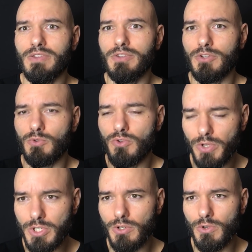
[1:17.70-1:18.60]
the
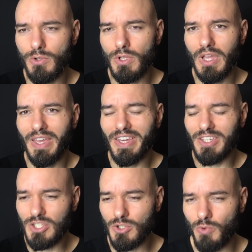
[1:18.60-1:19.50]
nutritional
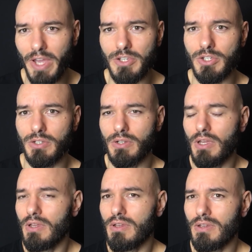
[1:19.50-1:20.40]
extraction
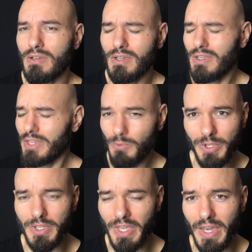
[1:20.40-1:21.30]
that
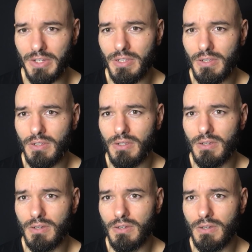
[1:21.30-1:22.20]
we get
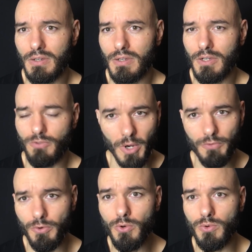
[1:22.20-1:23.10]
from our
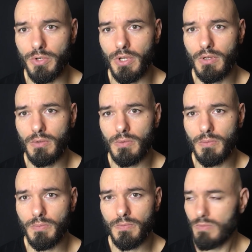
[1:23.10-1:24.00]
food.
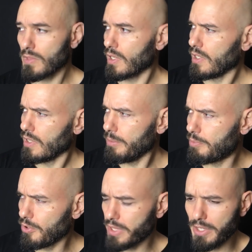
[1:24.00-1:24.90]
Let me
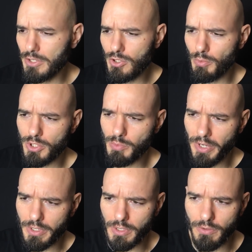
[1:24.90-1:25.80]
put that into
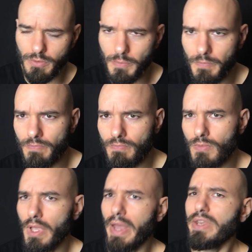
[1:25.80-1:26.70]
perspective.
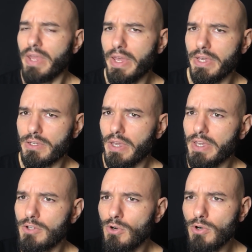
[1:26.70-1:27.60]
An egg,
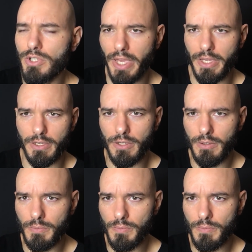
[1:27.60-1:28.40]
a cooked egg,